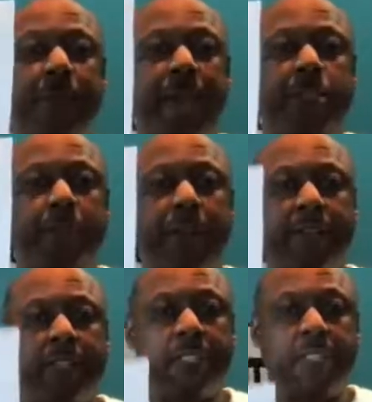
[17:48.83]
the blank
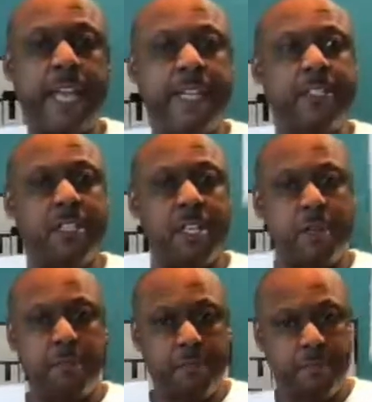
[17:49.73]
spot. This is A
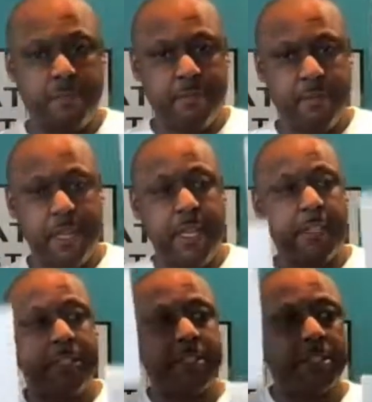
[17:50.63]
sub.
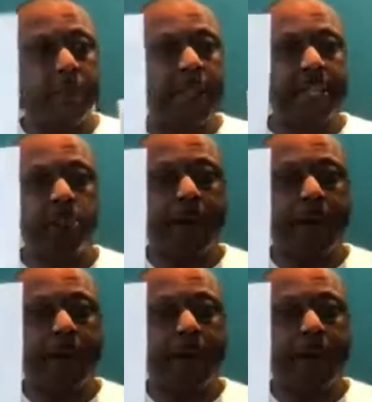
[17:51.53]
This is the blank